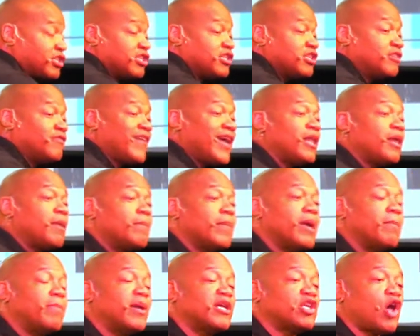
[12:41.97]

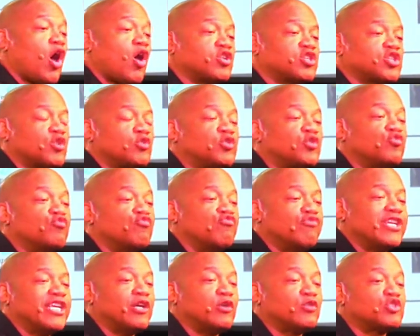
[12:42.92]
development, but also to
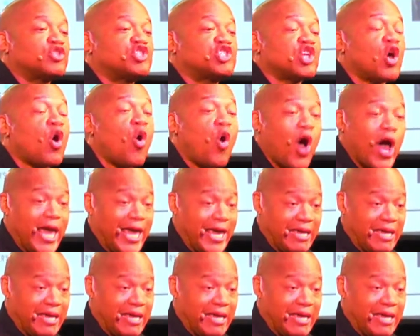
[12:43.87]
real joy,